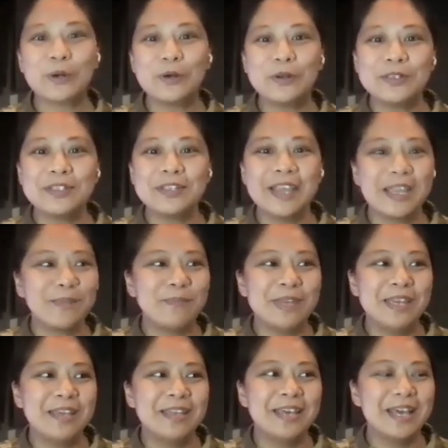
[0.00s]
girls like
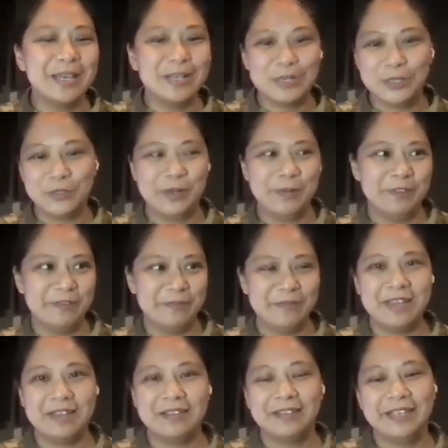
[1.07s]
me that dreamed of
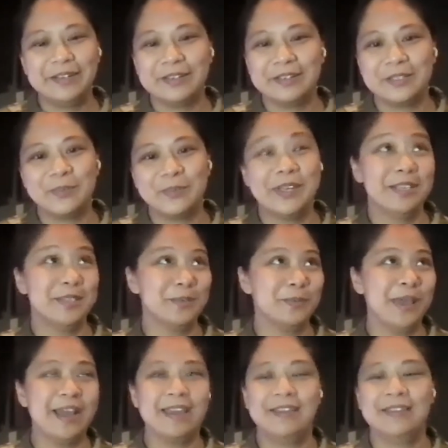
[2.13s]
being leaders, because
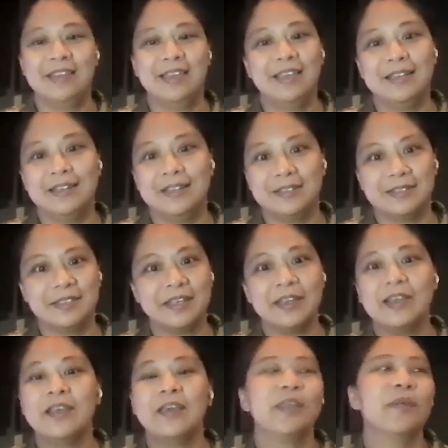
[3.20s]
back in the 80s,
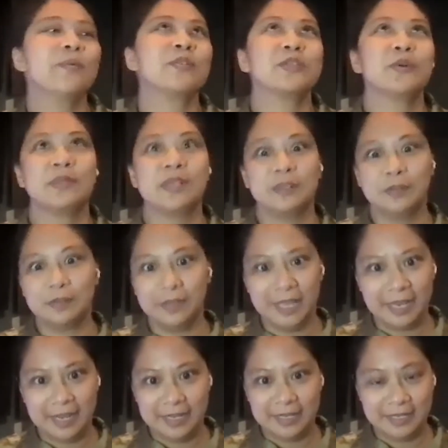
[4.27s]
there was no one that looked
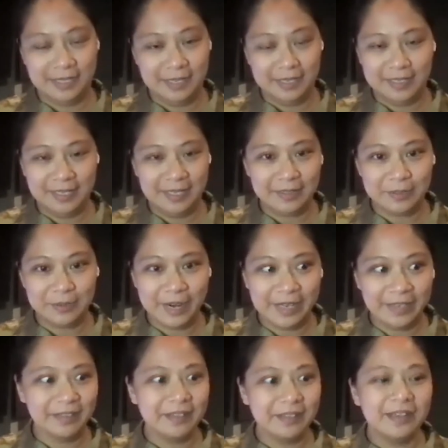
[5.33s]
like us in these seats,
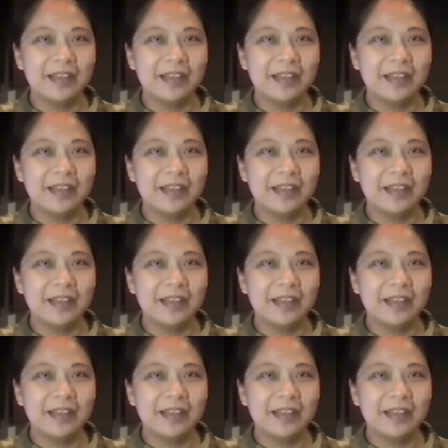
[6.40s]
right?